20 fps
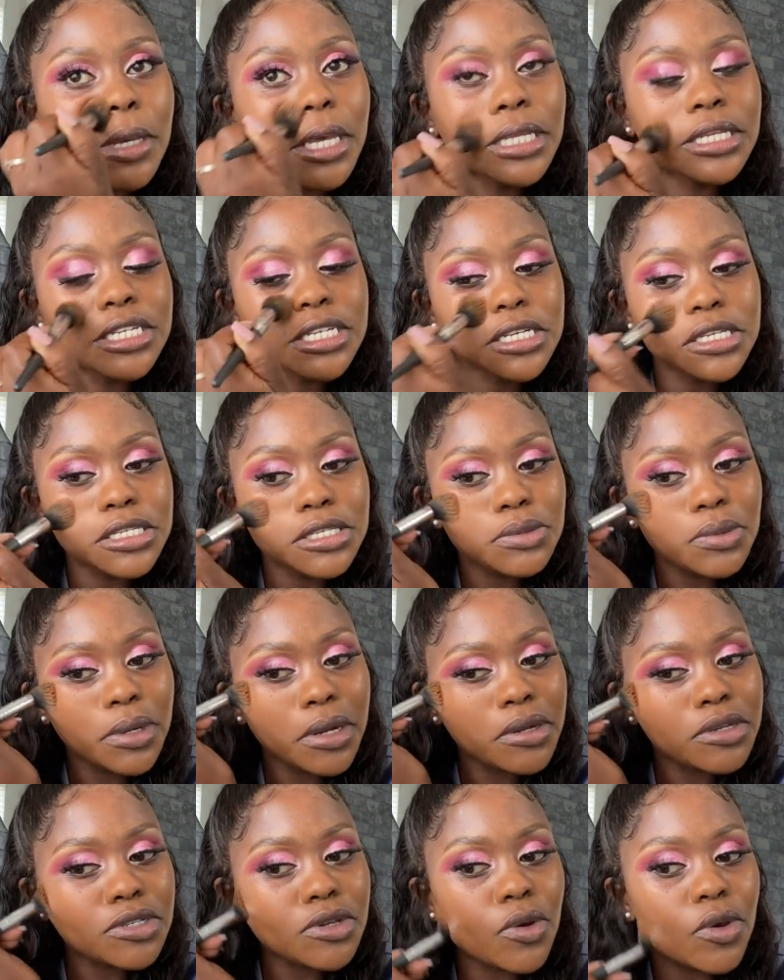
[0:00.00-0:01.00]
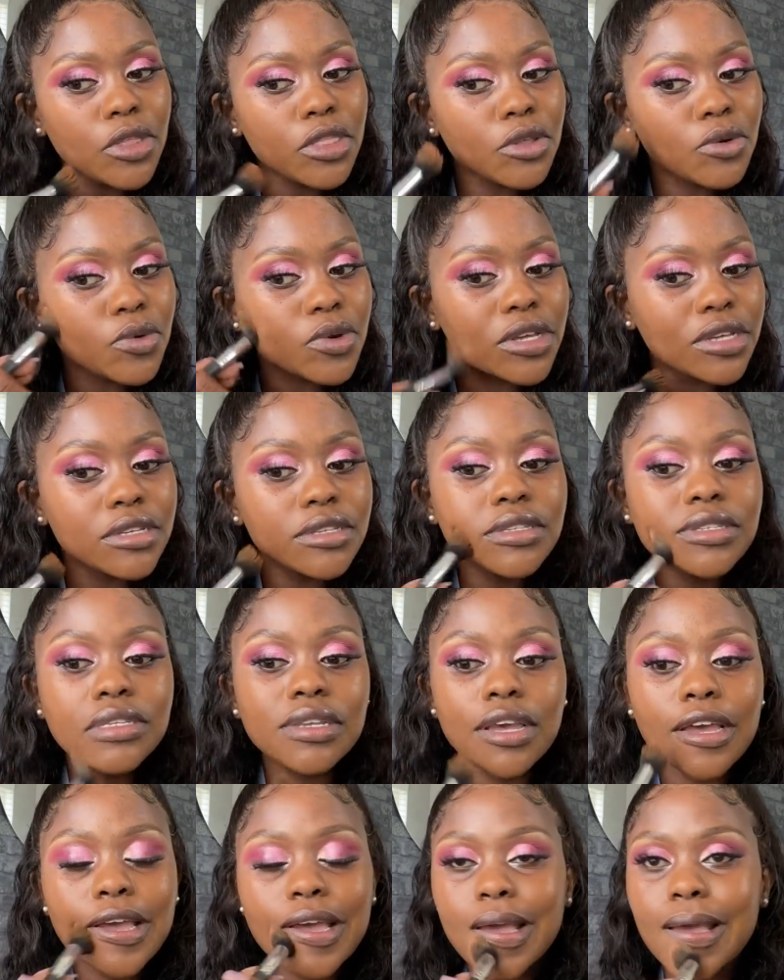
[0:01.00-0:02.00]
pictures when I was going through his
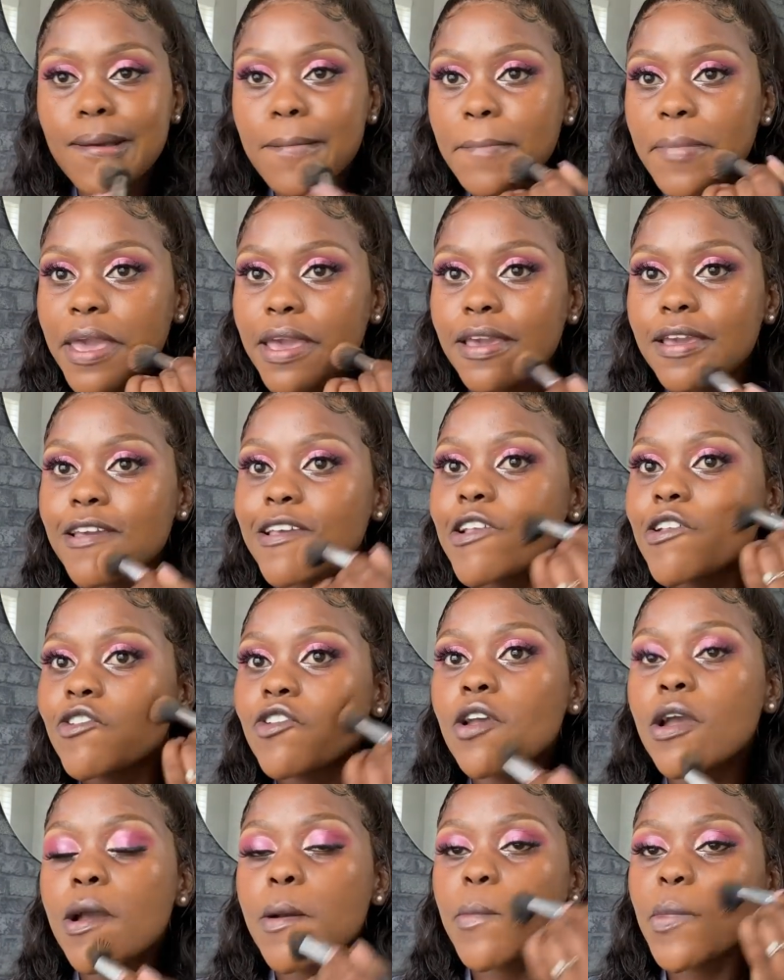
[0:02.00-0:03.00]
page,